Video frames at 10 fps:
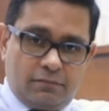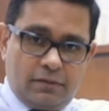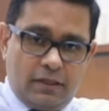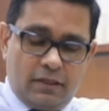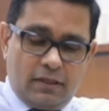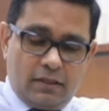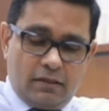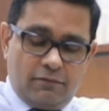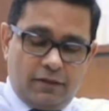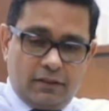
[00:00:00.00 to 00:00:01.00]
then
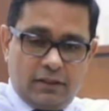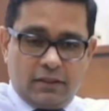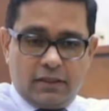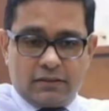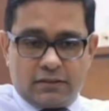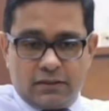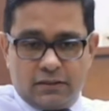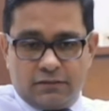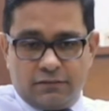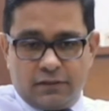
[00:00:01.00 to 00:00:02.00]
when the
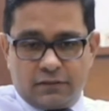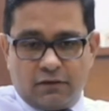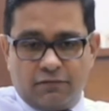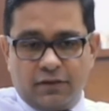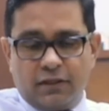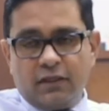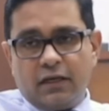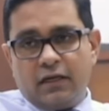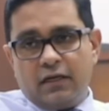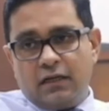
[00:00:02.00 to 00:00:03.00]
industries were suffering
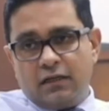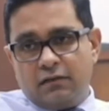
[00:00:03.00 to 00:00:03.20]
and